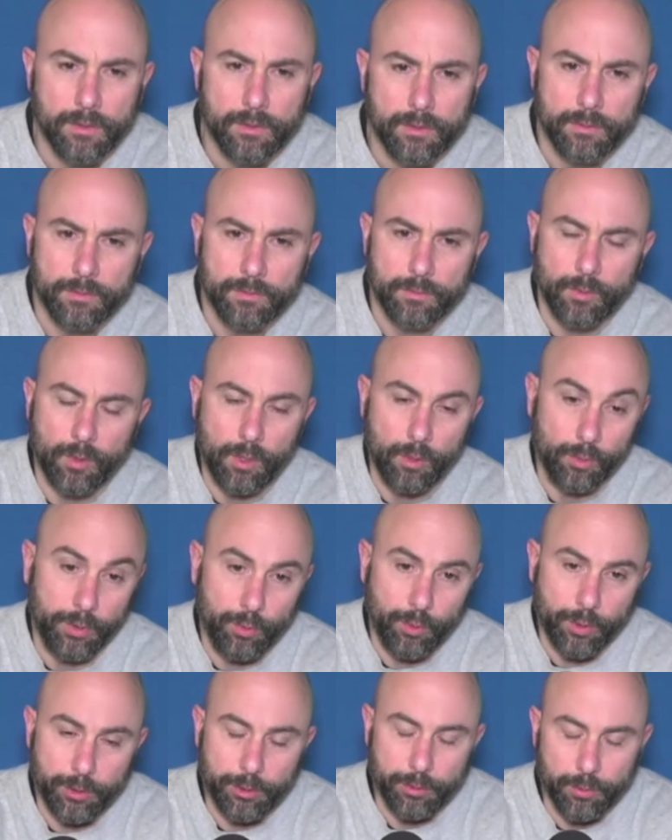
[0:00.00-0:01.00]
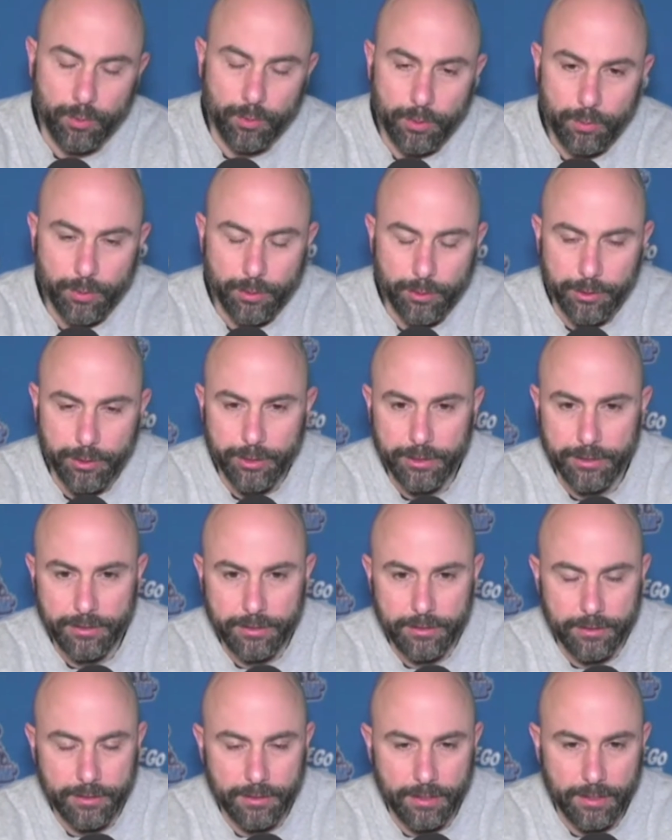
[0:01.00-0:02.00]
Well, we were good
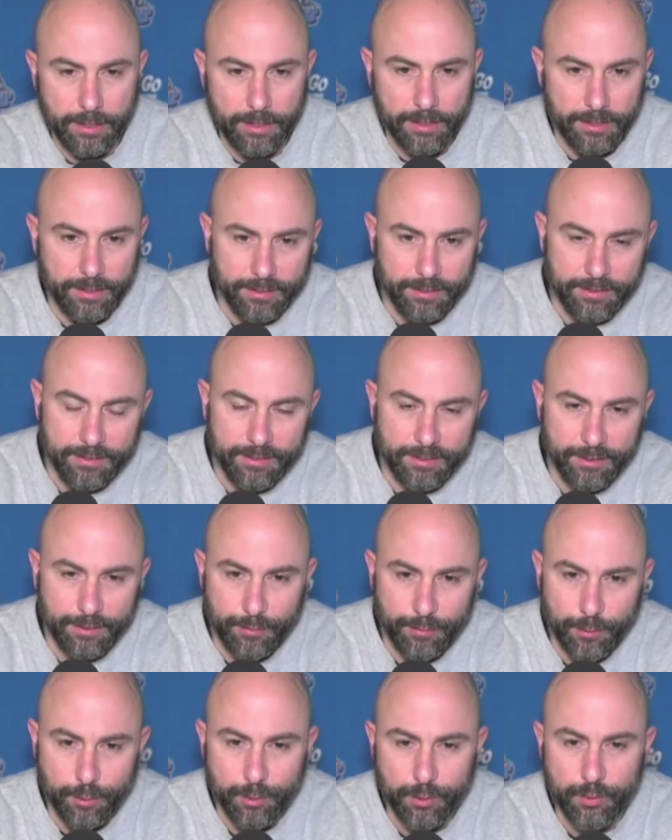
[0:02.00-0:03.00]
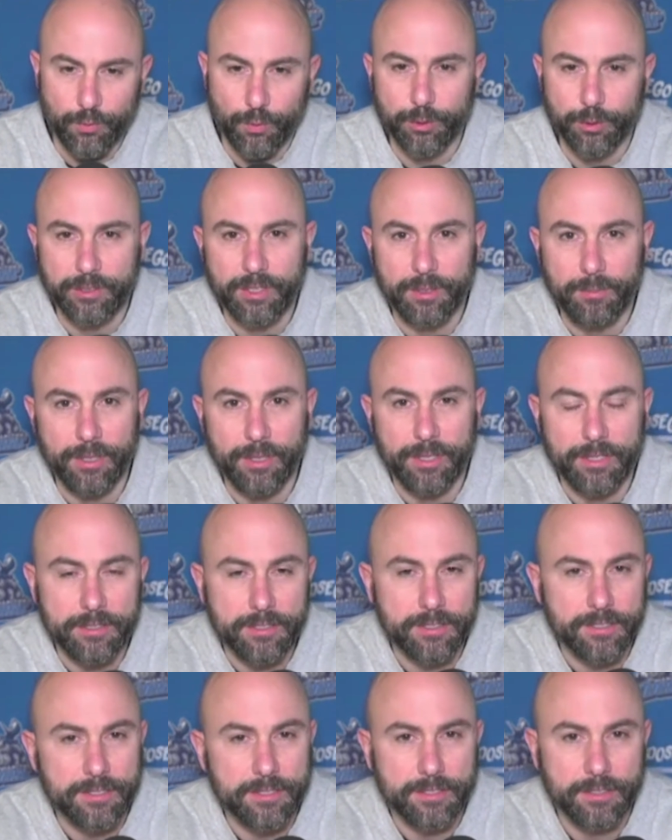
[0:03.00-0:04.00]
the first 14
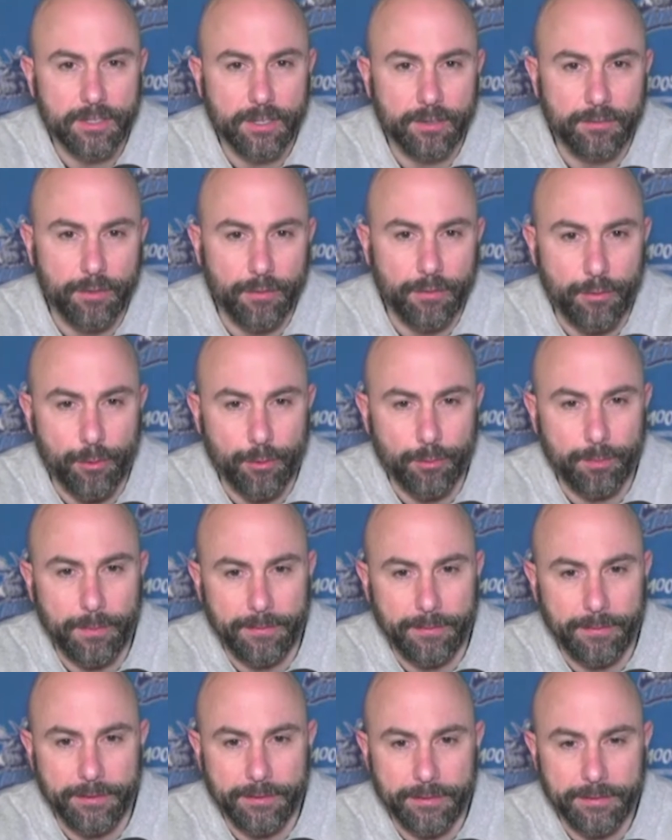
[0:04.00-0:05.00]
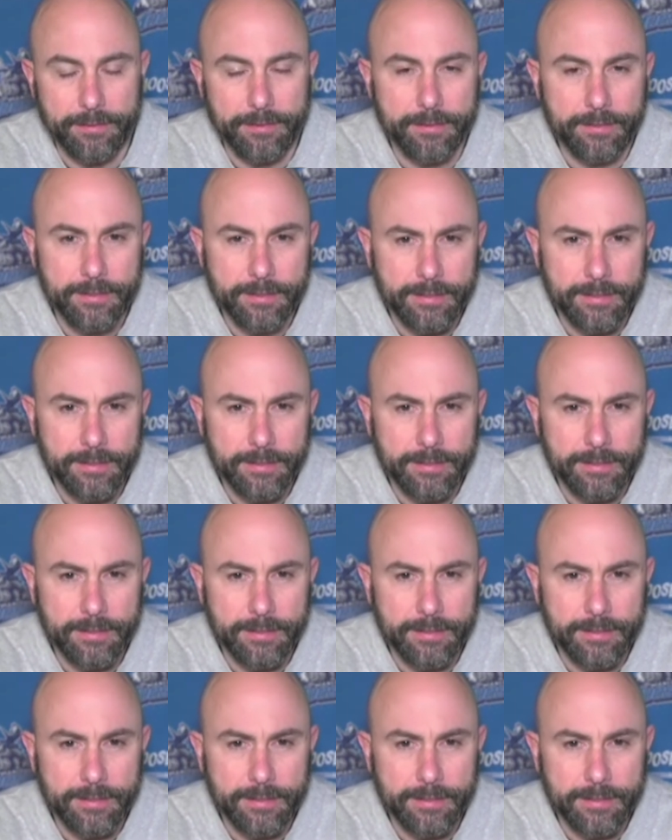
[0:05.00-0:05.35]
minutes of the third period.